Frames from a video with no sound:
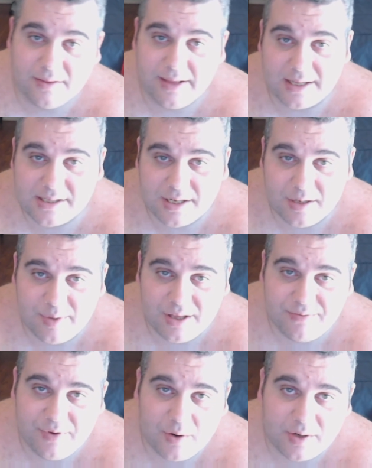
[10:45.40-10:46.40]
that's going to be
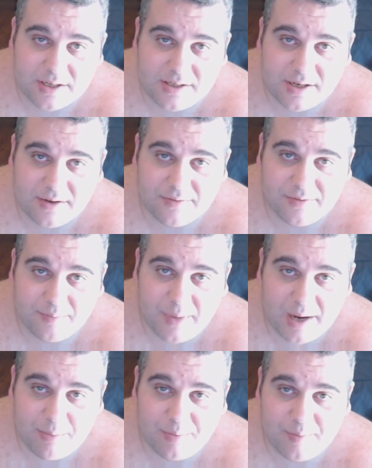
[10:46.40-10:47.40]
the focus of
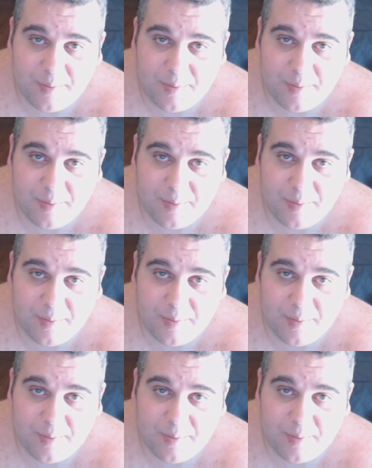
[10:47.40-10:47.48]
my